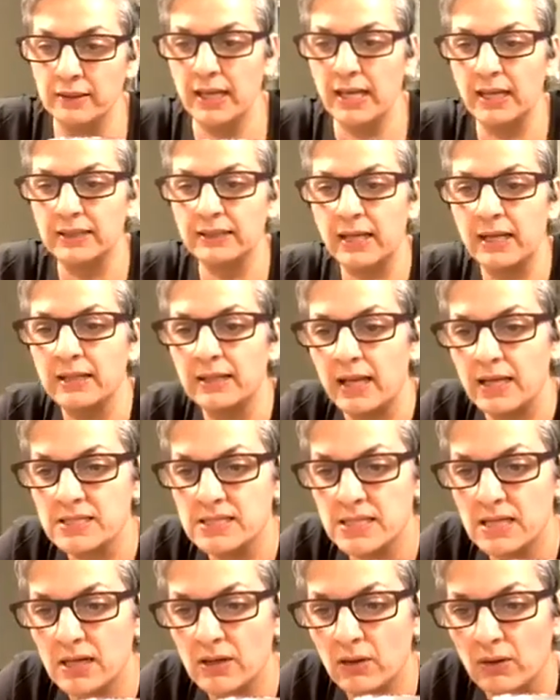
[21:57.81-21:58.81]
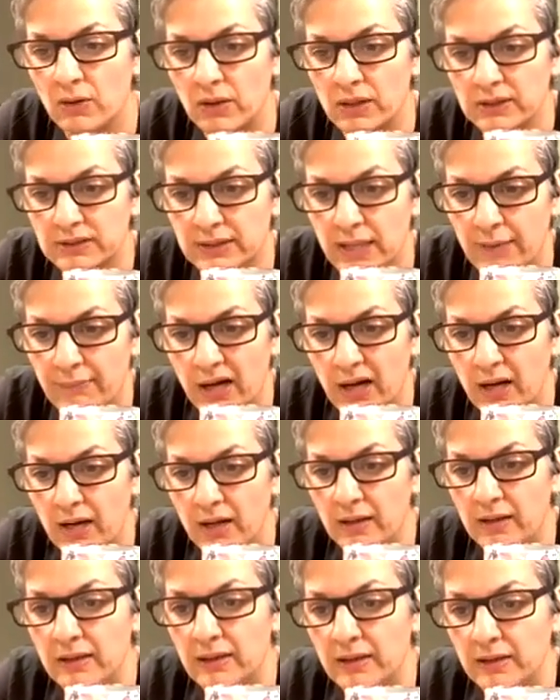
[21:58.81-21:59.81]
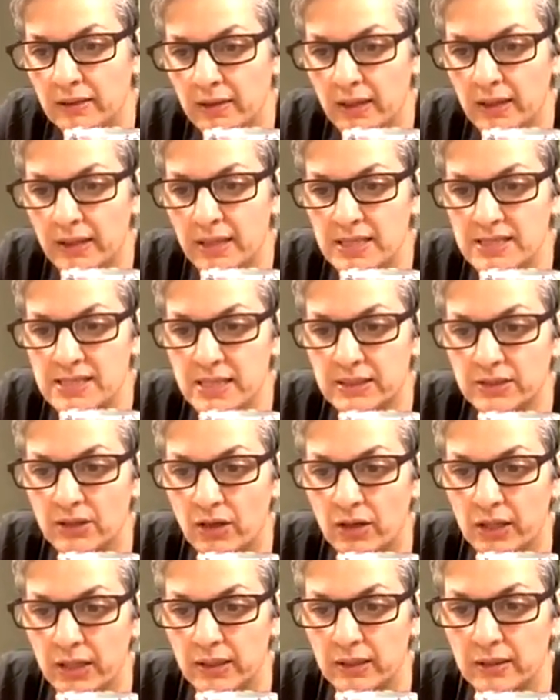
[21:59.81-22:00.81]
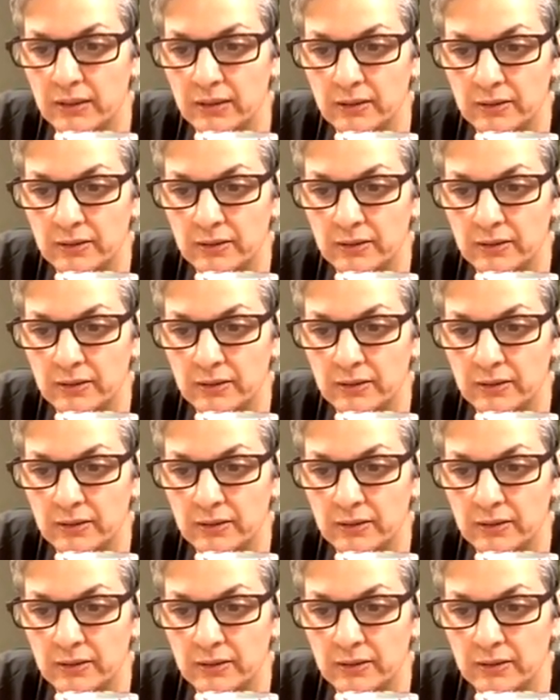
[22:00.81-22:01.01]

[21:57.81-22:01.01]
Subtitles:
En la 35 estaba en ese Target.